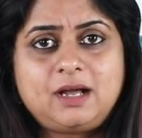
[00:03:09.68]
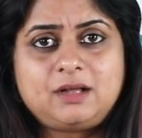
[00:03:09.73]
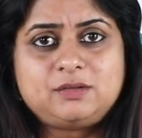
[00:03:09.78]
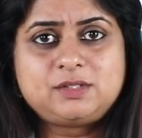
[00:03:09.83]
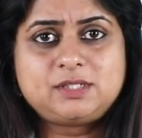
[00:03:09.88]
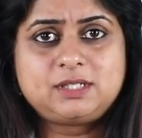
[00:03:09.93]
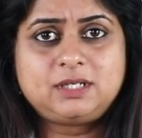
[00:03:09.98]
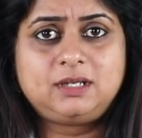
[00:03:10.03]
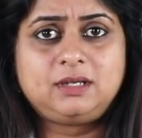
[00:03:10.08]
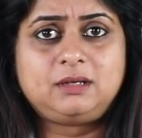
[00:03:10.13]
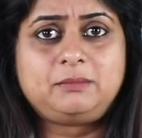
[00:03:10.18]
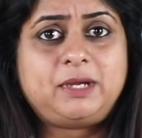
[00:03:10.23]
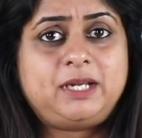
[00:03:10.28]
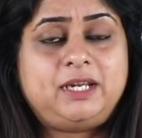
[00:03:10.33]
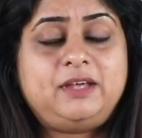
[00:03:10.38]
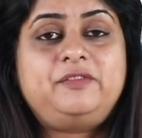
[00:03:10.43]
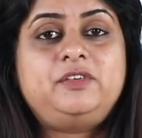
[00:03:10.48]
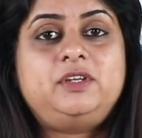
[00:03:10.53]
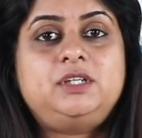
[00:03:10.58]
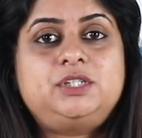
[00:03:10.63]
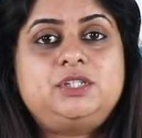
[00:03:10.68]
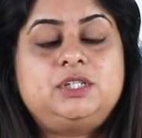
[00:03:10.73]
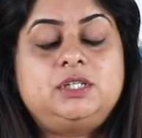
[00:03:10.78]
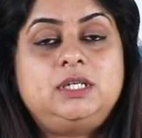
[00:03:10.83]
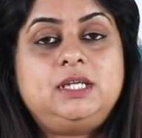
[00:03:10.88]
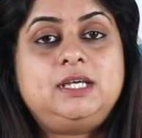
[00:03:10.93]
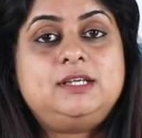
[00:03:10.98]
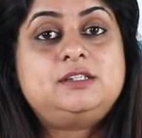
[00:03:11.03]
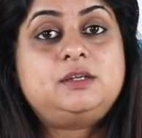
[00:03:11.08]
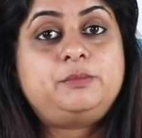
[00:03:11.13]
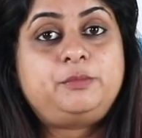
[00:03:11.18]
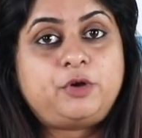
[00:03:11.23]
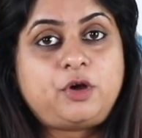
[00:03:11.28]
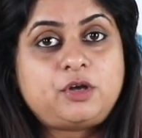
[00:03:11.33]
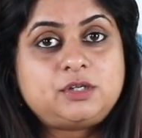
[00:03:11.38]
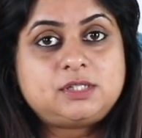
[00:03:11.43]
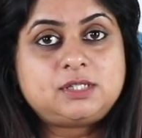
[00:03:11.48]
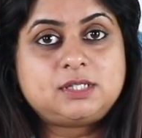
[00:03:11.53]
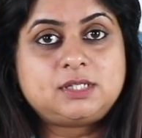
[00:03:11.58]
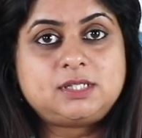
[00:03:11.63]
counseling, by definition, is a
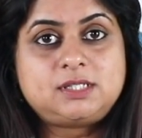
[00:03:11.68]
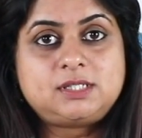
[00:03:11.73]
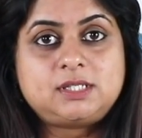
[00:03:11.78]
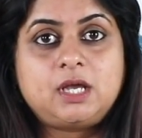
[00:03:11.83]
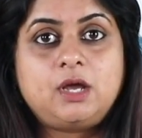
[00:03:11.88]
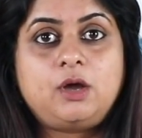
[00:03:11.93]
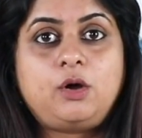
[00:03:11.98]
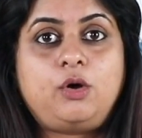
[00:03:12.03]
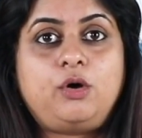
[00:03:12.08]
process